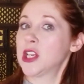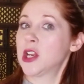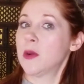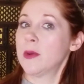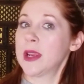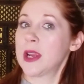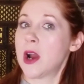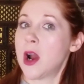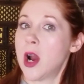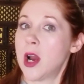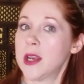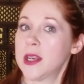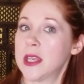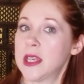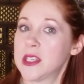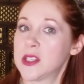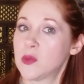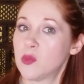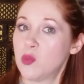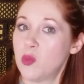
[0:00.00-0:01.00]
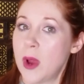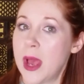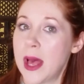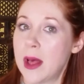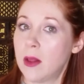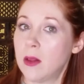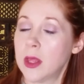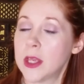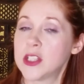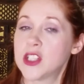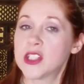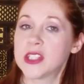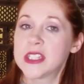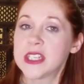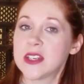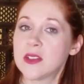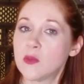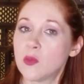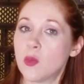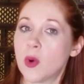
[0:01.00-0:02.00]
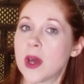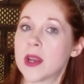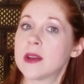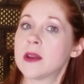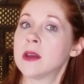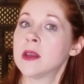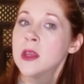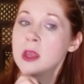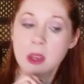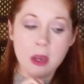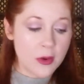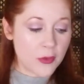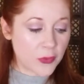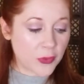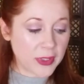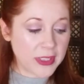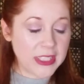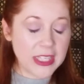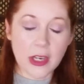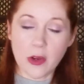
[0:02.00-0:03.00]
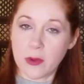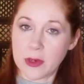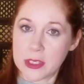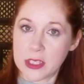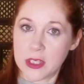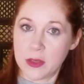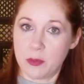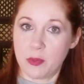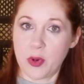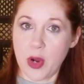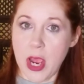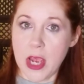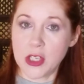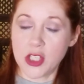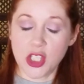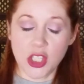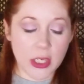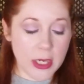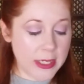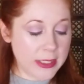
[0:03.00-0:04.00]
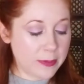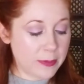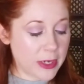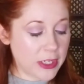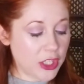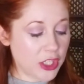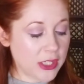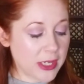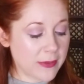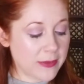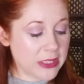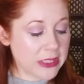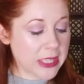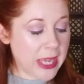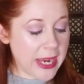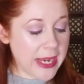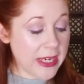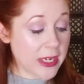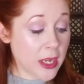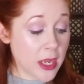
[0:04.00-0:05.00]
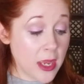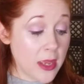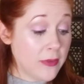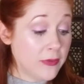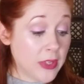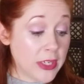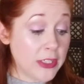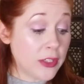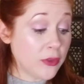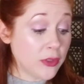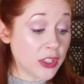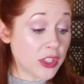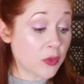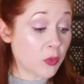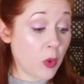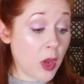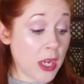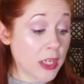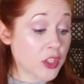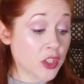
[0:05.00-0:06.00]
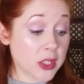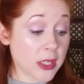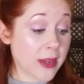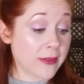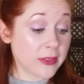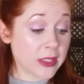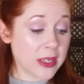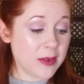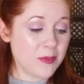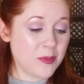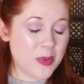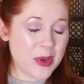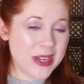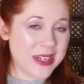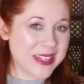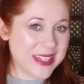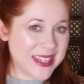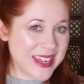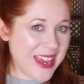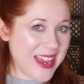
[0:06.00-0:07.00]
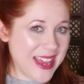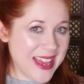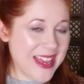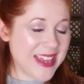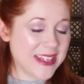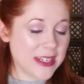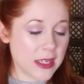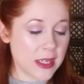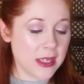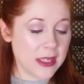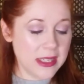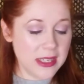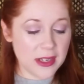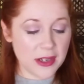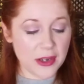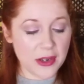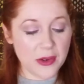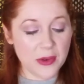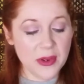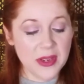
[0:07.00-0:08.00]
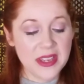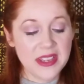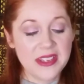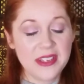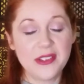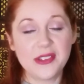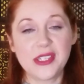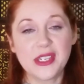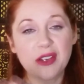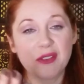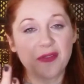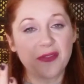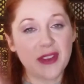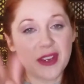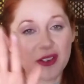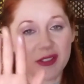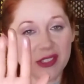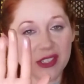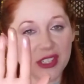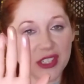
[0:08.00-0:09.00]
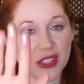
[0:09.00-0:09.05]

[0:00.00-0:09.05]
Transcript: going on as well. It just didn't want to freely go onto the brush as much as I would like. They do swatch lovely, but again, you know, using your fingers to